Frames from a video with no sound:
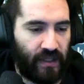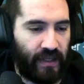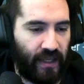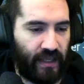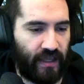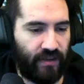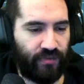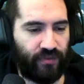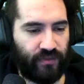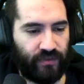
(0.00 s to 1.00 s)

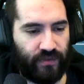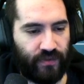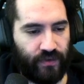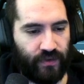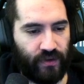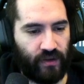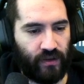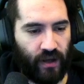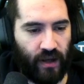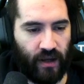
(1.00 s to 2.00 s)
if
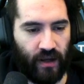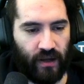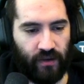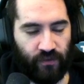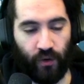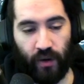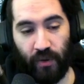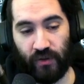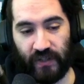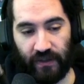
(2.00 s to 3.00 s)
for a
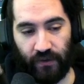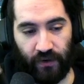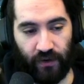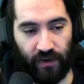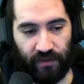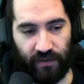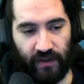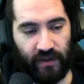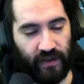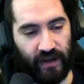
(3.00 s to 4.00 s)
particular currency
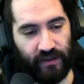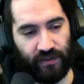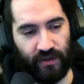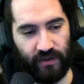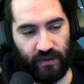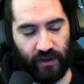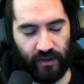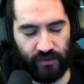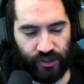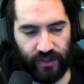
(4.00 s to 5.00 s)
that is
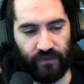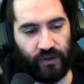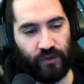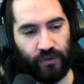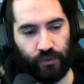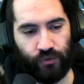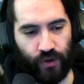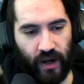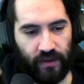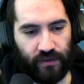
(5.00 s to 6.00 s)
achieved through
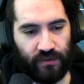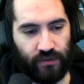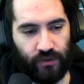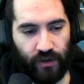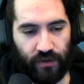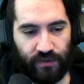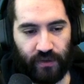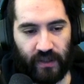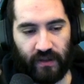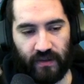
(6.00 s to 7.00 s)
trials. You can also
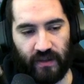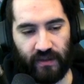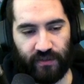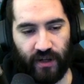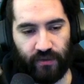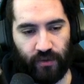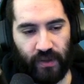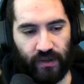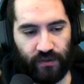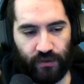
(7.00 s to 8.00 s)
get the exotic
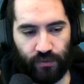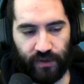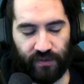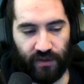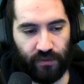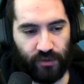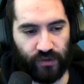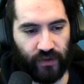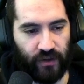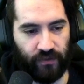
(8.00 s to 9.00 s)
repeaters, the Twin Suns, which are
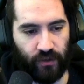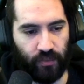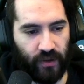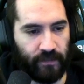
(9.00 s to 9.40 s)
very fun to play